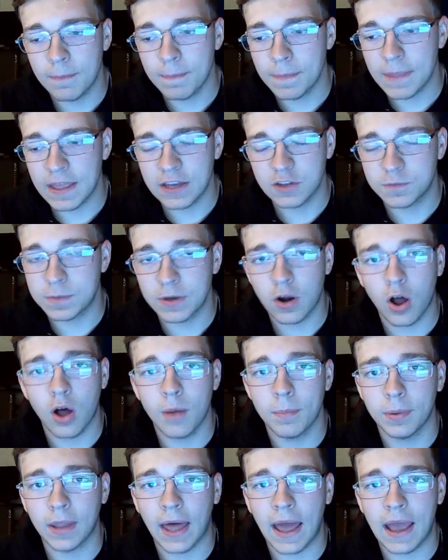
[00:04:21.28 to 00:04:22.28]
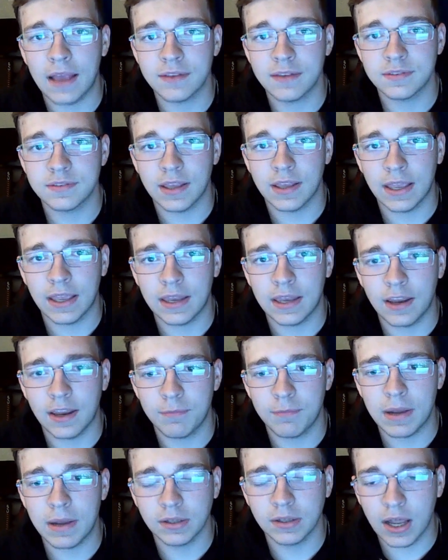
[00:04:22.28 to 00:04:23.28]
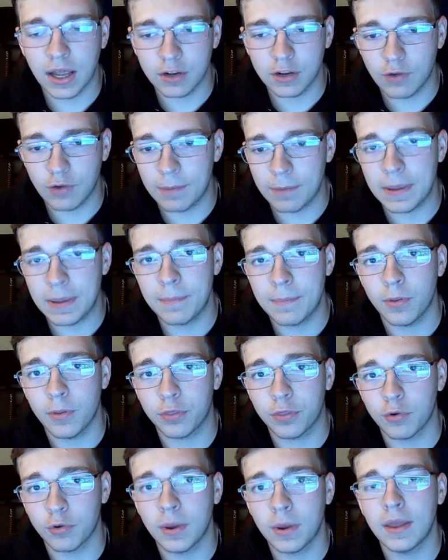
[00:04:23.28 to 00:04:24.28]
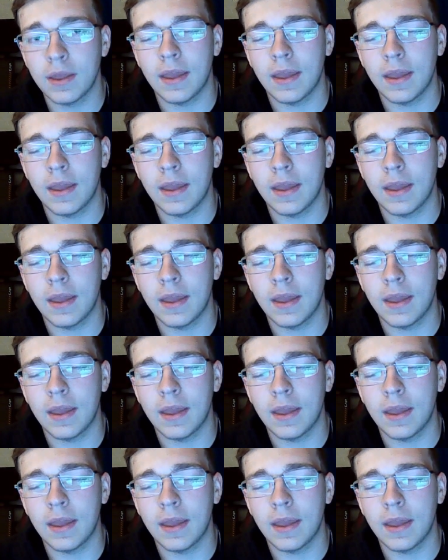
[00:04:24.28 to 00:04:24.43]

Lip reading: it's been all a blast, and I've met a lot of great people through it,